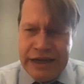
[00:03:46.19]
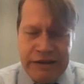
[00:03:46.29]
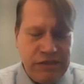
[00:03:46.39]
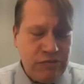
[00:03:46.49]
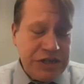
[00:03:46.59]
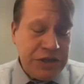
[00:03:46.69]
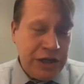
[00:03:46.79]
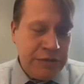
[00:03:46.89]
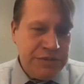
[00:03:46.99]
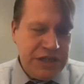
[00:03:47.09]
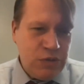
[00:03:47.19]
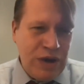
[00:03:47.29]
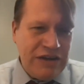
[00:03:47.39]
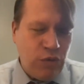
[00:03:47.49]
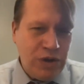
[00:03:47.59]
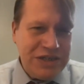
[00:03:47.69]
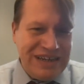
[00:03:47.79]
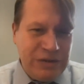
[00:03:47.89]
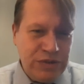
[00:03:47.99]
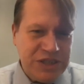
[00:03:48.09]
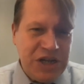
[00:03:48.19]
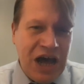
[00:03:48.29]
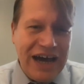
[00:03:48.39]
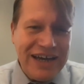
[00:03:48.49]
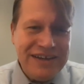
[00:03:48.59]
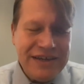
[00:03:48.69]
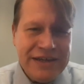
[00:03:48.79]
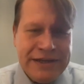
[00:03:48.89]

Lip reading: and three times he went for it and was denied.